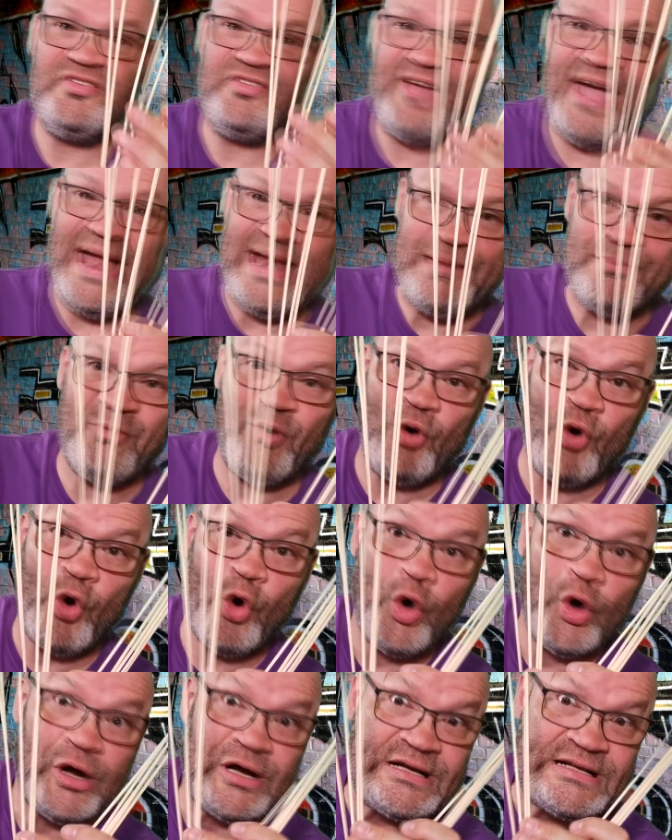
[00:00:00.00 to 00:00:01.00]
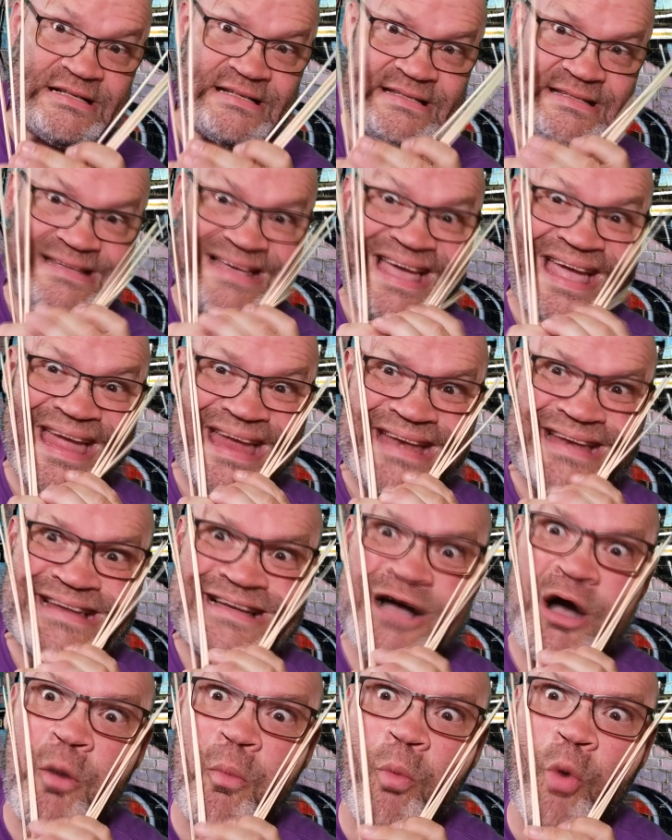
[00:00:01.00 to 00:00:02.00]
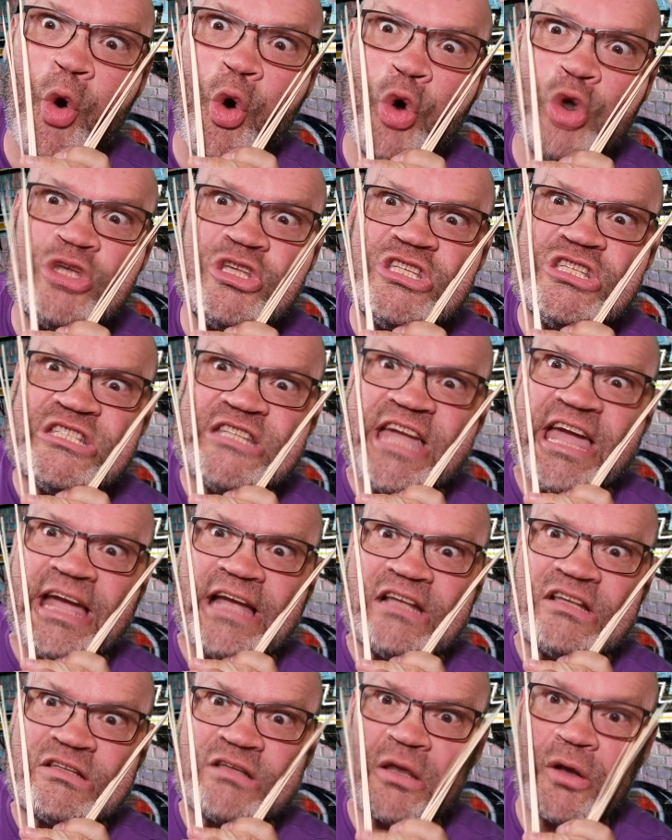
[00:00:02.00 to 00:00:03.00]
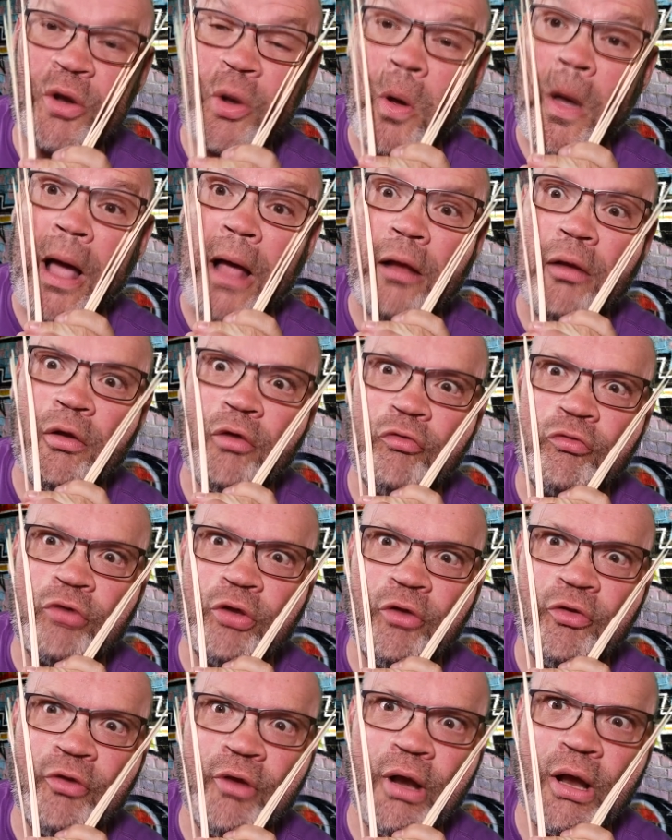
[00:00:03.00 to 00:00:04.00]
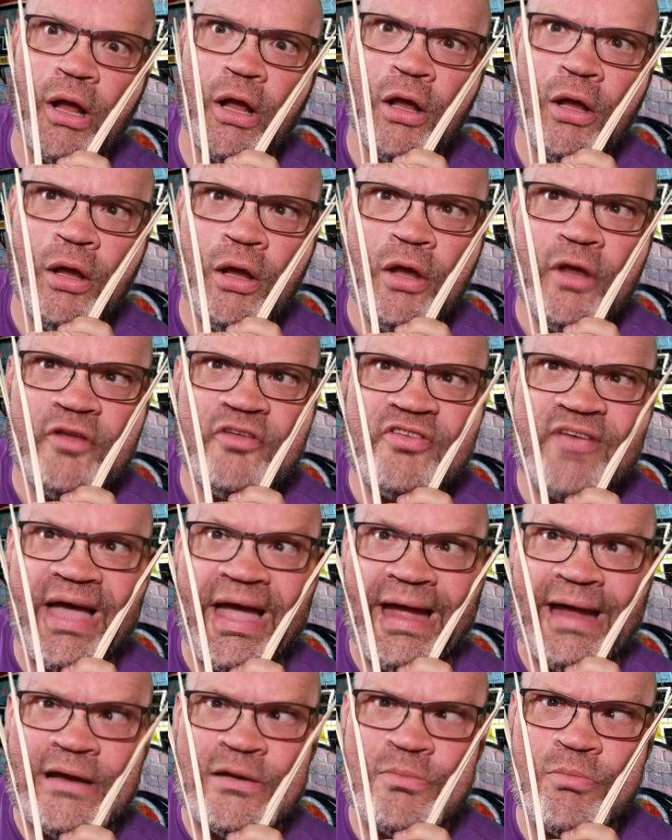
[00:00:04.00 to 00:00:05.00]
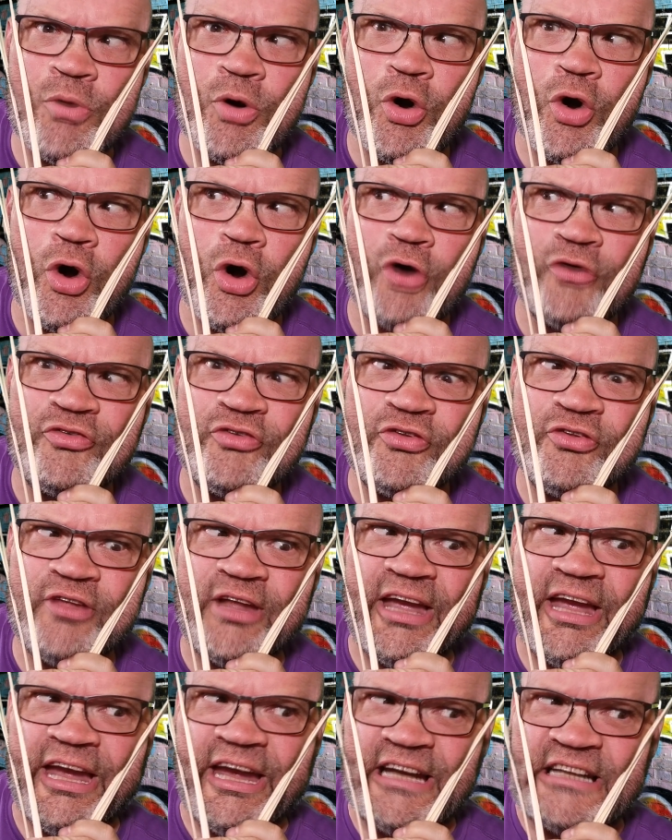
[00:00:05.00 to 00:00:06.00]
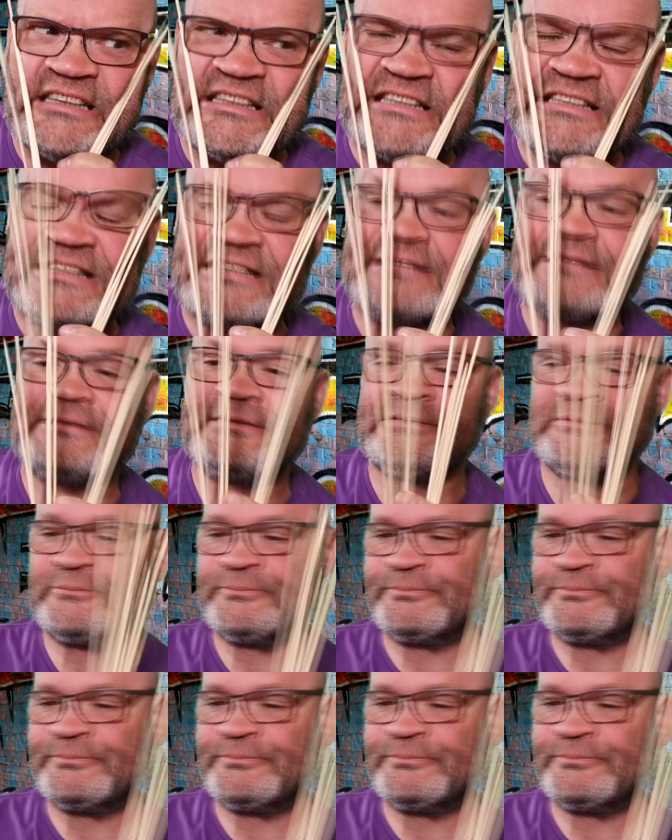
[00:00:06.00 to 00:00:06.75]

10 more. 10 more sticks. Quite looks good, doesn't it? 10 more sticks.